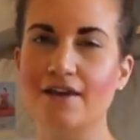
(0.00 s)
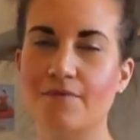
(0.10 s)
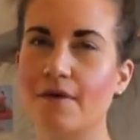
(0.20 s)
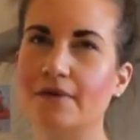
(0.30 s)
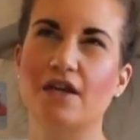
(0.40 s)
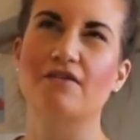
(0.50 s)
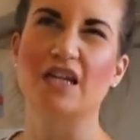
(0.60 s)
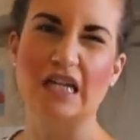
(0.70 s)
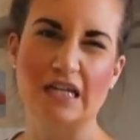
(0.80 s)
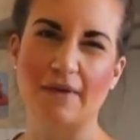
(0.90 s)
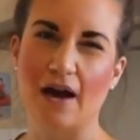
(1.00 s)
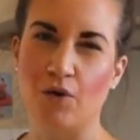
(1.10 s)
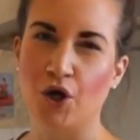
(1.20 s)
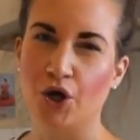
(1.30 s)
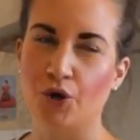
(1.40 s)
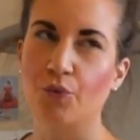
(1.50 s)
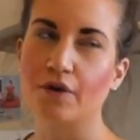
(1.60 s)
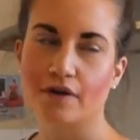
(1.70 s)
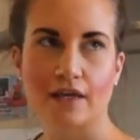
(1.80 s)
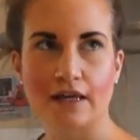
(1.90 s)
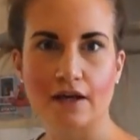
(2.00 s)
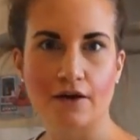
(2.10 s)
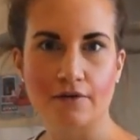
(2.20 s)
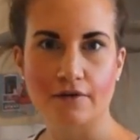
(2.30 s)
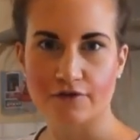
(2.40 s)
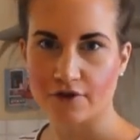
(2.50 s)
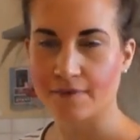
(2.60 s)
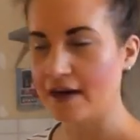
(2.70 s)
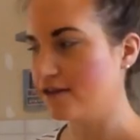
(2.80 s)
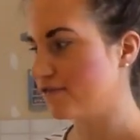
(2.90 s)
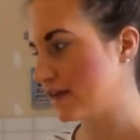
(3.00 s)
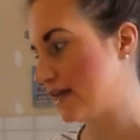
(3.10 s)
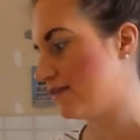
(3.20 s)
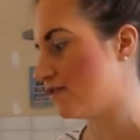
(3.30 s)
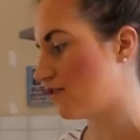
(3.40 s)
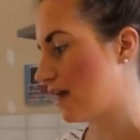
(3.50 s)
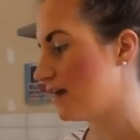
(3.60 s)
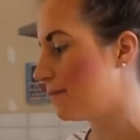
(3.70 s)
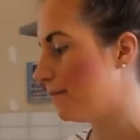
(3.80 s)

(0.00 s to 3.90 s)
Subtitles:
You probably only need about 1 kilo of sugar paste for an 8-inch cake,